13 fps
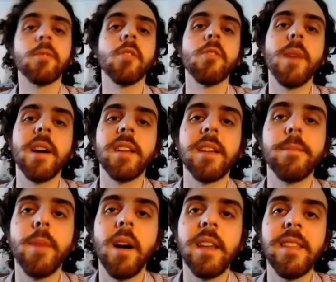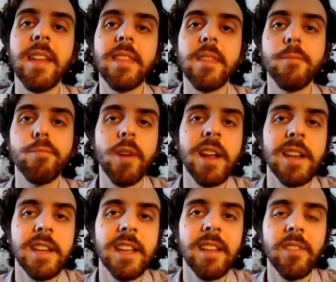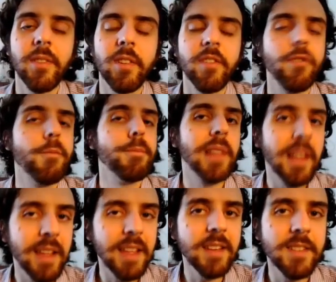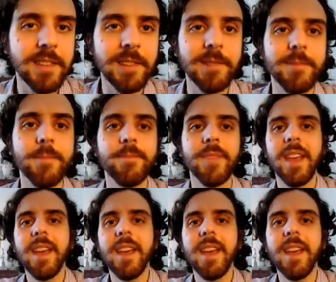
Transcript: a robotic body that the brain can sort of plug into.